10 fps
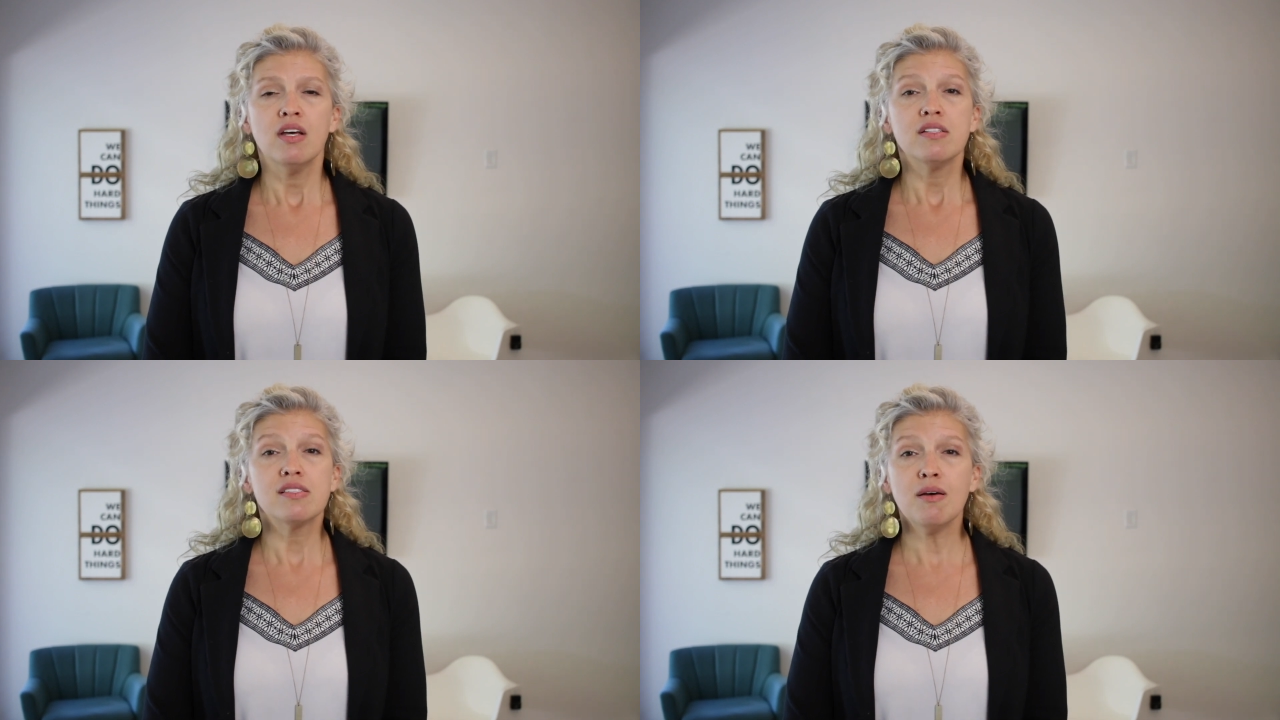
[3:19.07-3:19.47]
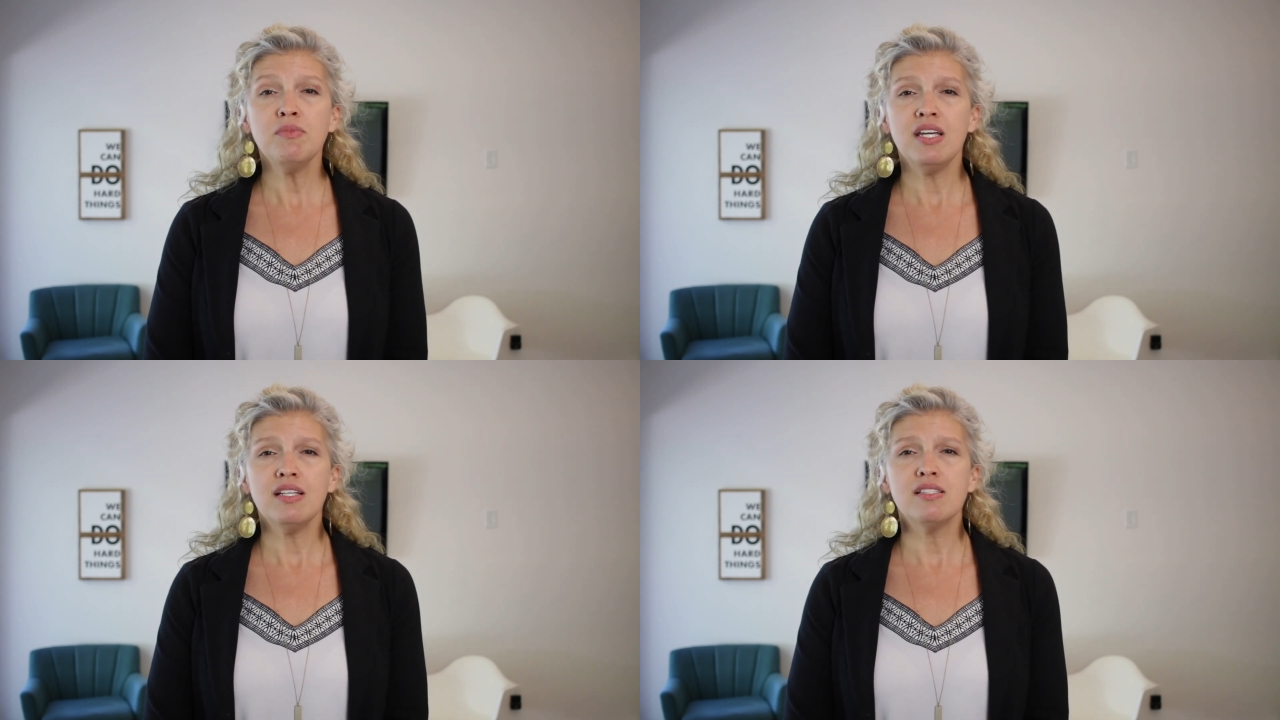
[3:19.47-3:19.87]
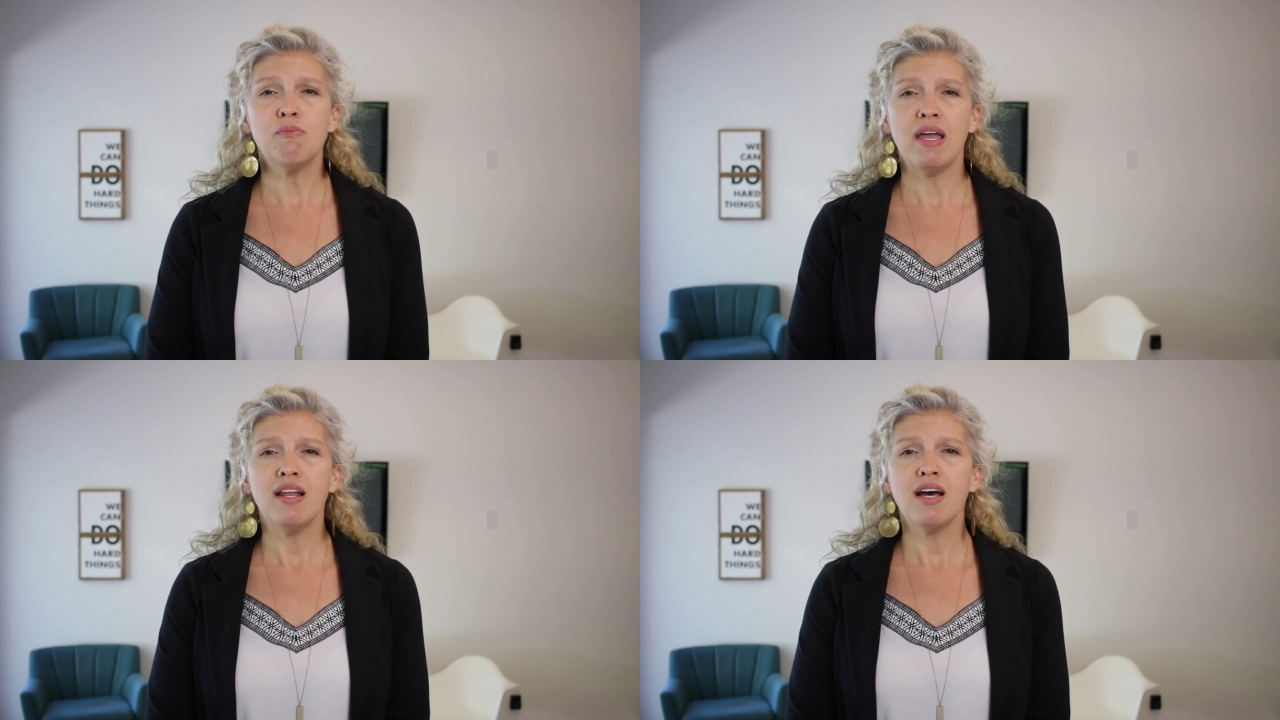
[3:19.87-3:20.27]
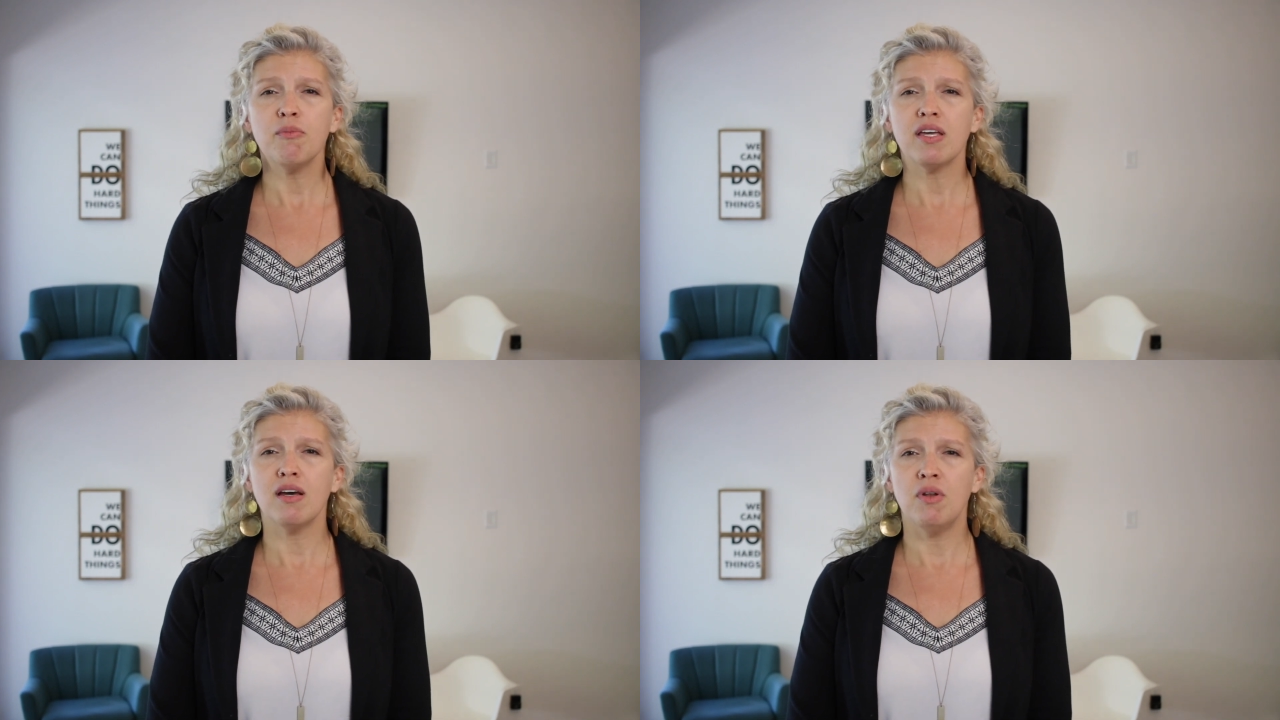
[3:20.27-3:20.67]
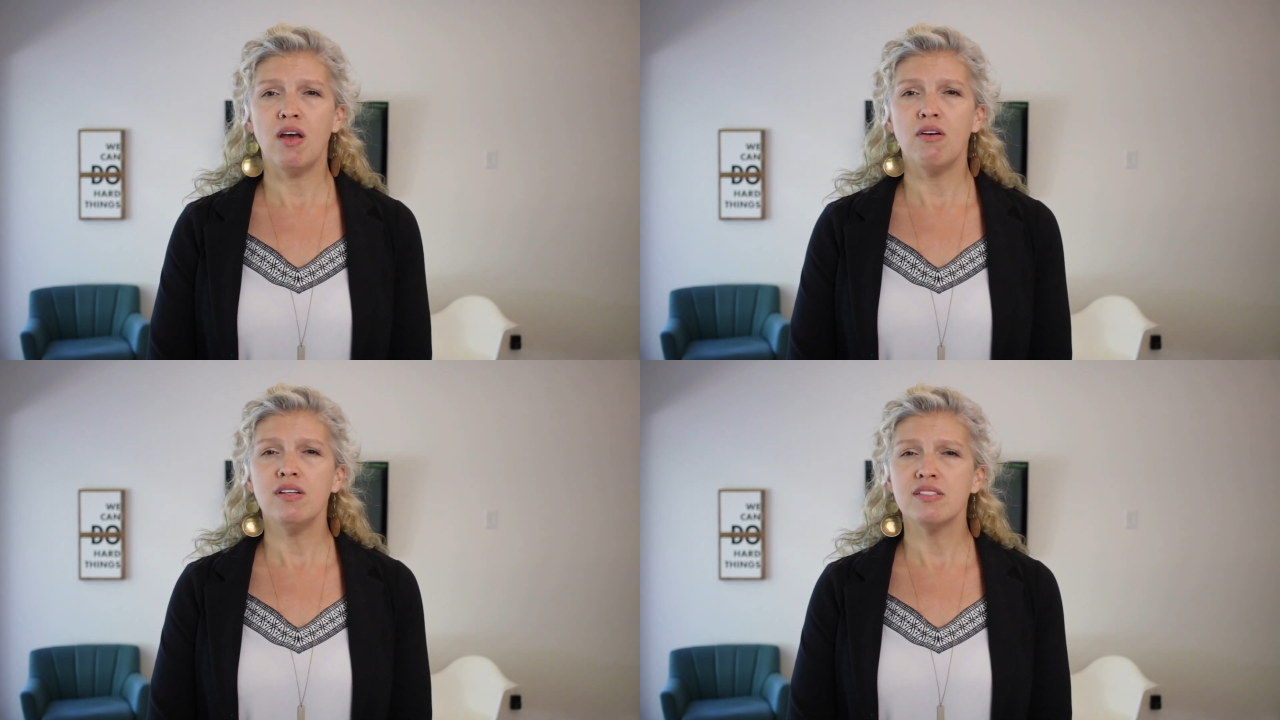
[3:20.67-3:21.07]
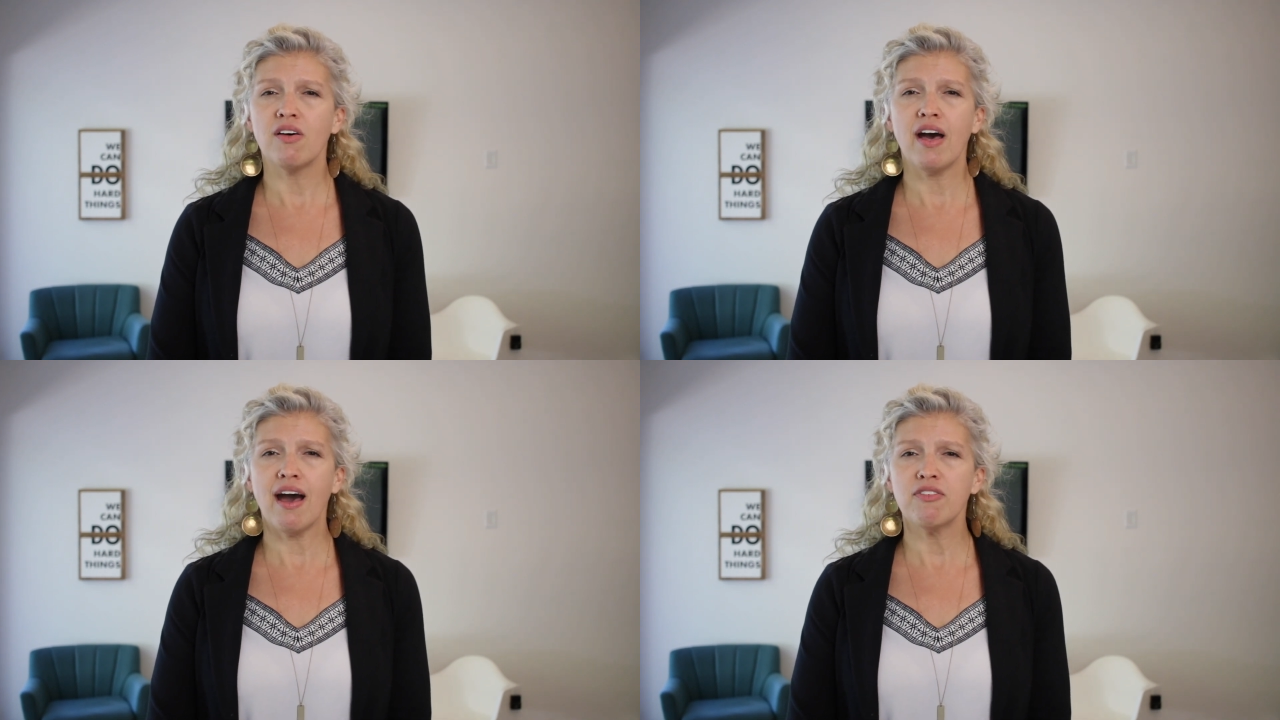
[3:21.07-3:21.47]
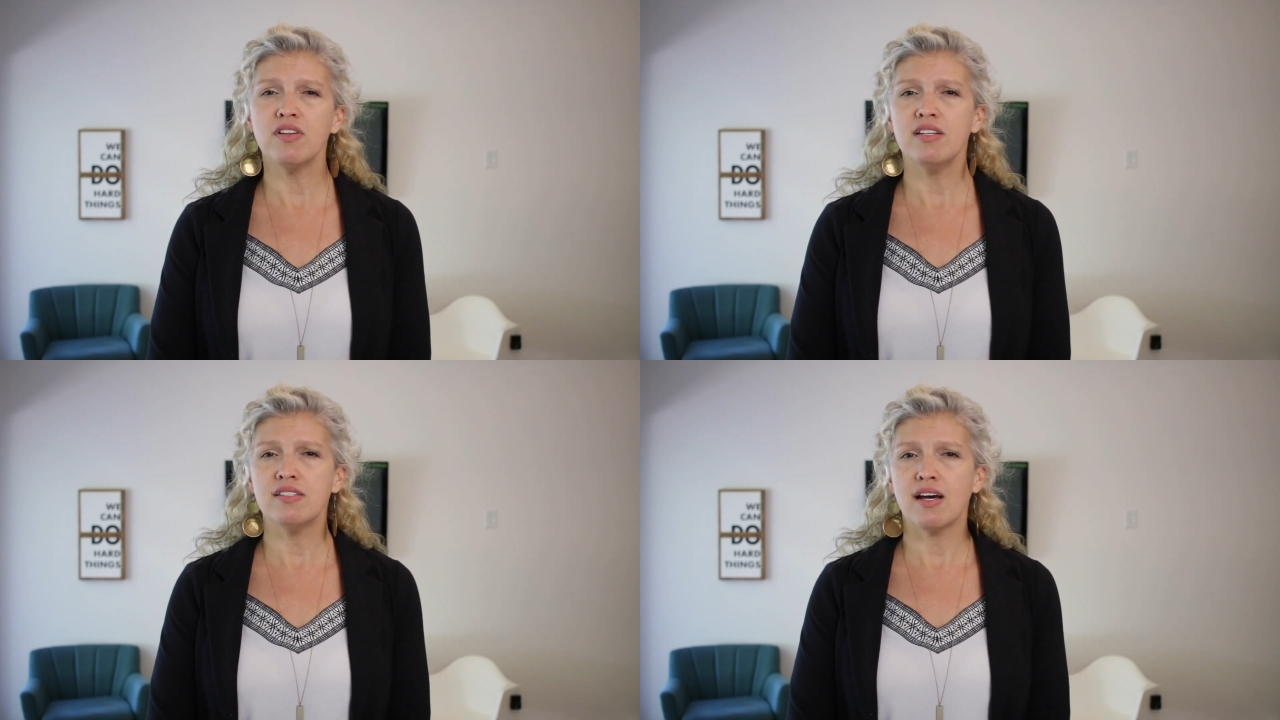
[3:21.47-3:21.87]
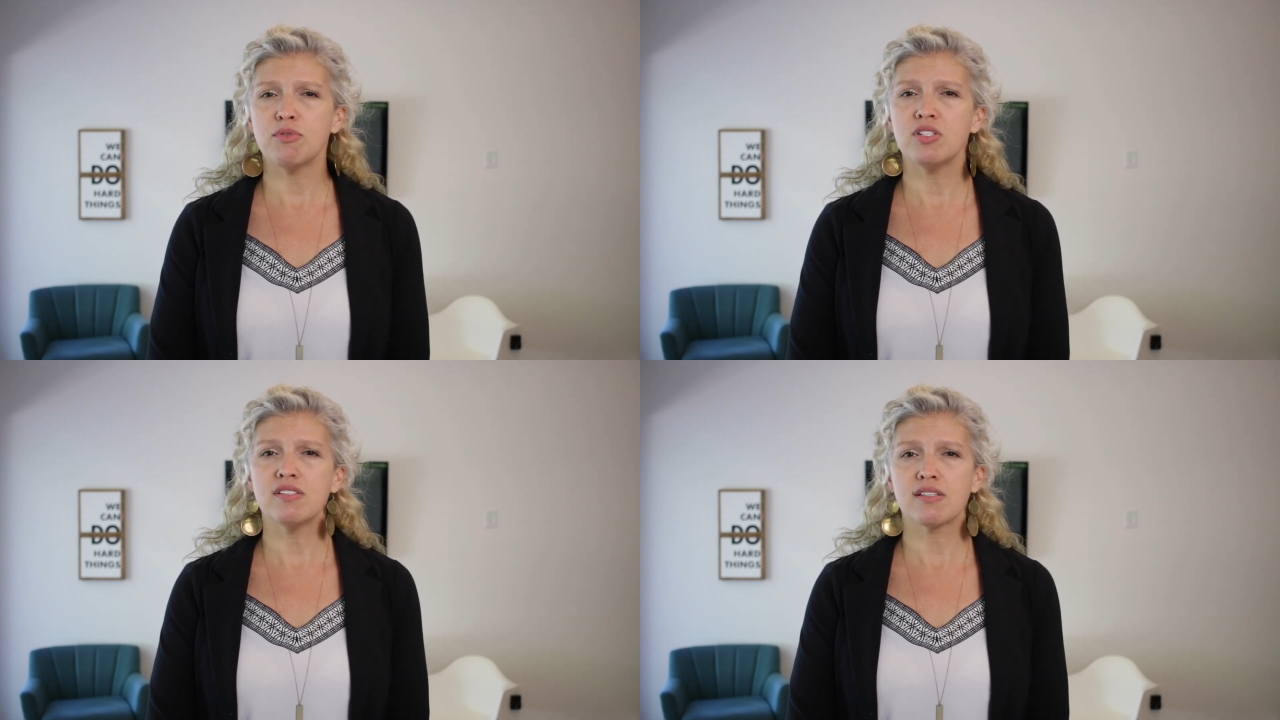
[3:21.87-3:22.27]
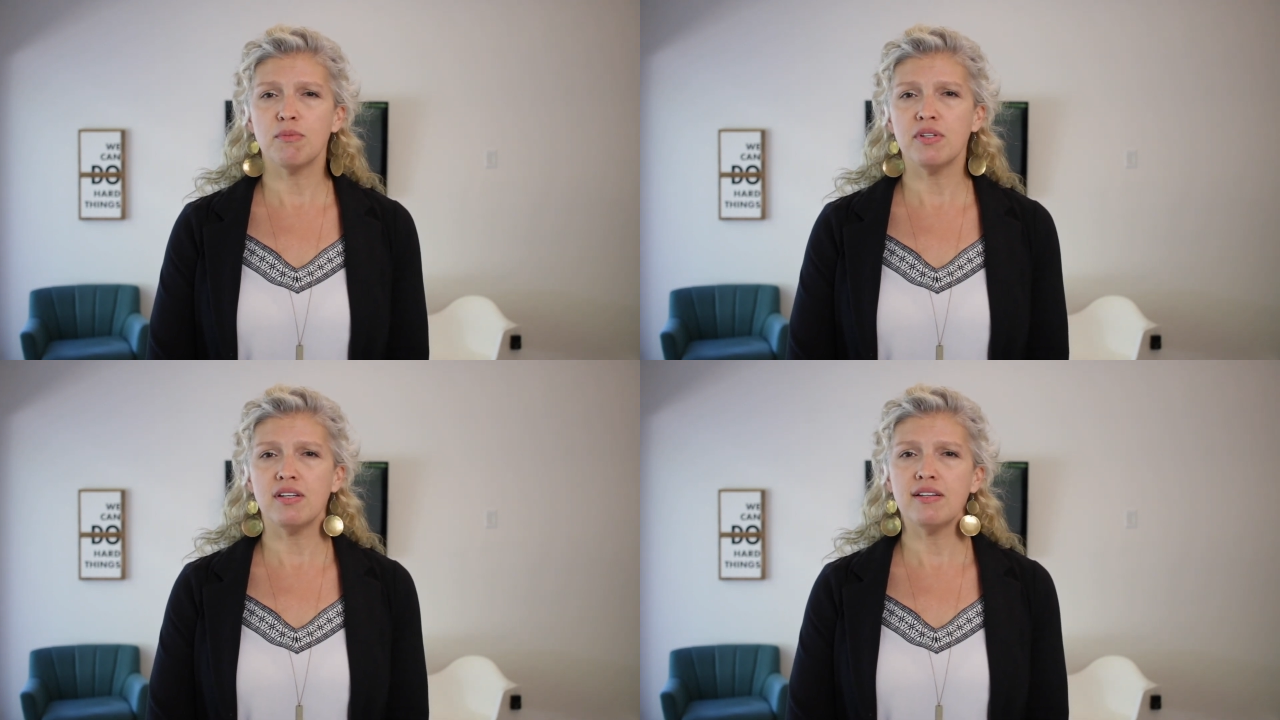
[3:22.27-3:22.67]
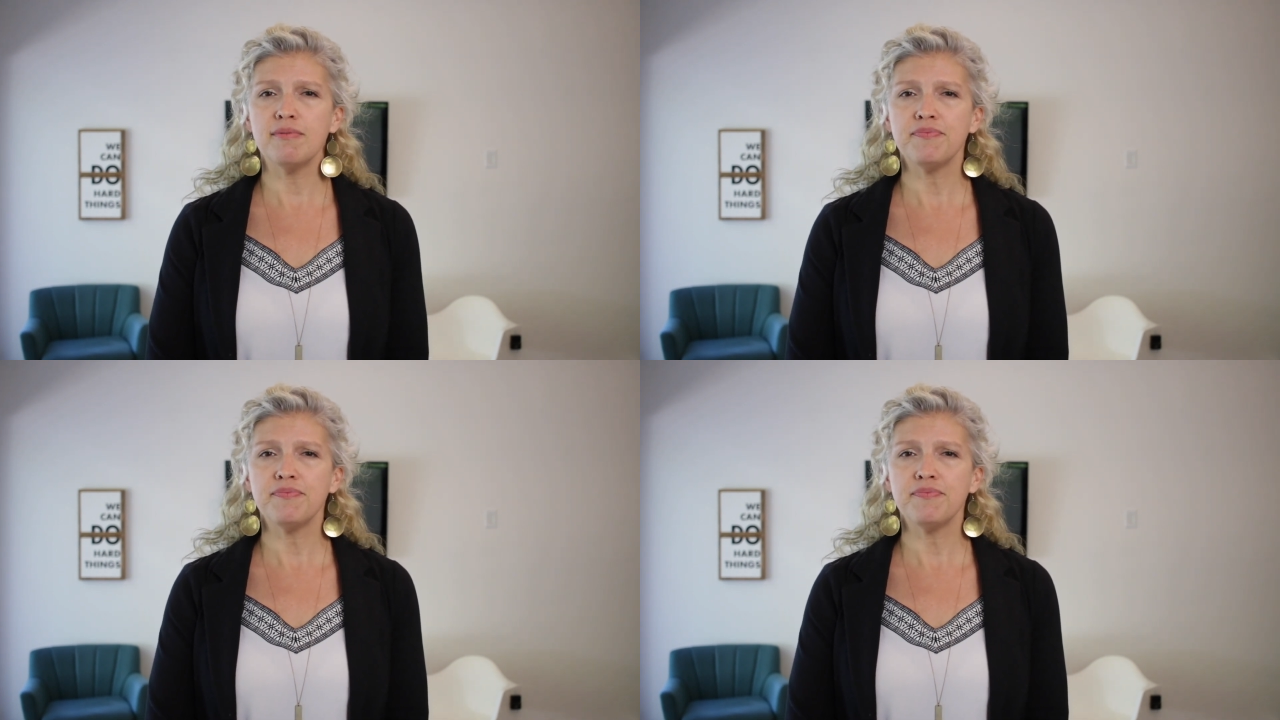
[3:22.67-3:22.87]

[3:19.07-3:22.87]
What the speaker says: Some needs may not become known until after the adoption is completed.